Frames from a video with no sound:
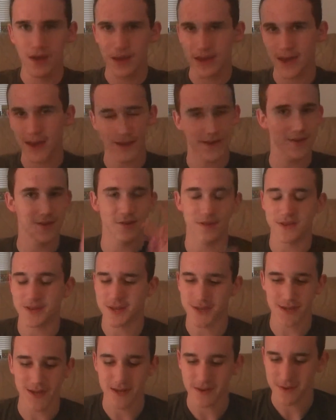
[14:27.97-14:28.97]
excellent
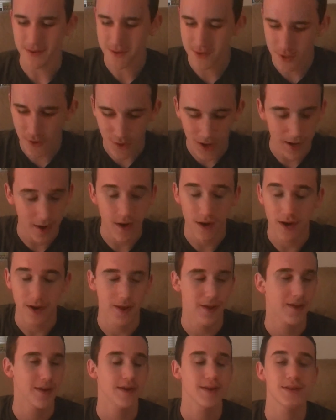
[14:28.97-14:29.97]
scene. So
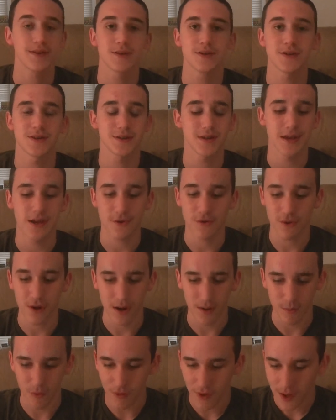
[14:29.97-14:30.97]
iconic. It's just
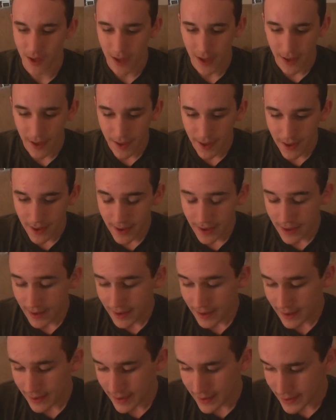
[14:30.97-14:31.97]
incredible.
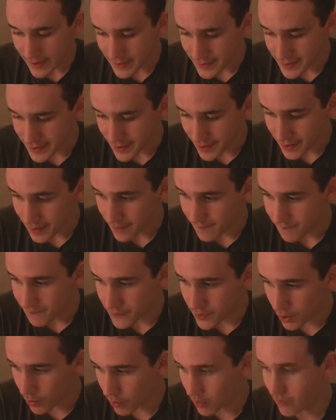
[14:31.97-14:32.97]
And,
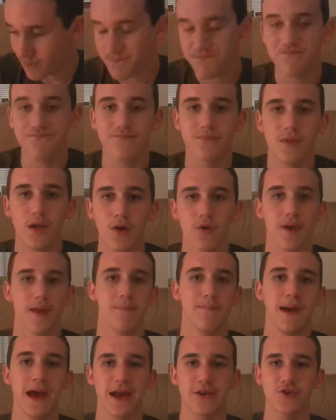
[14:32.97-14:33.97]
Okay,
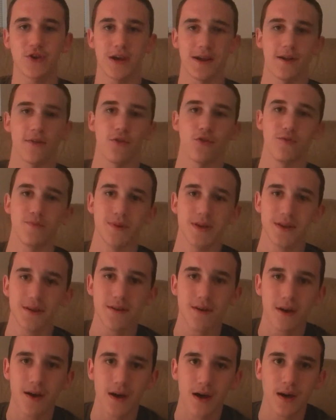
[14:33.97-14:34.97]
backtracking a little bit.
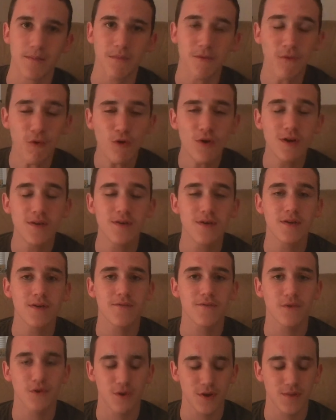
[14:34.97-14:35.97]

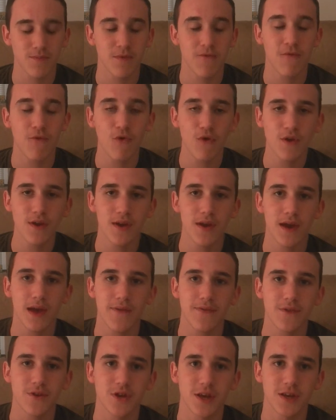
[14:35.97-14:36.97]
Before you
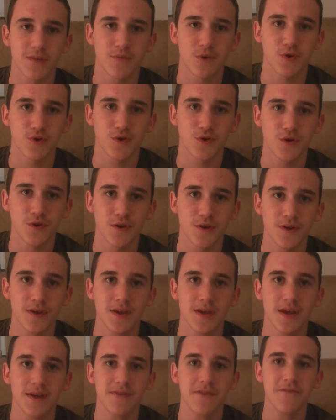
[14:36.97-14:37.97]
get the chest burster,
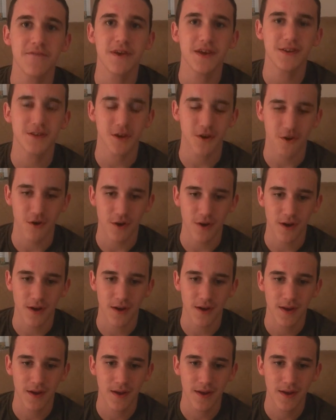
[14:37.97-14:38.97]
you get the face hugger.
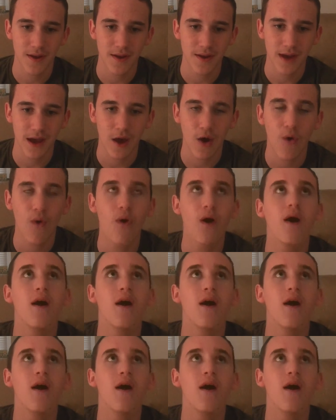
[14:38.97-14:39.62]
Now,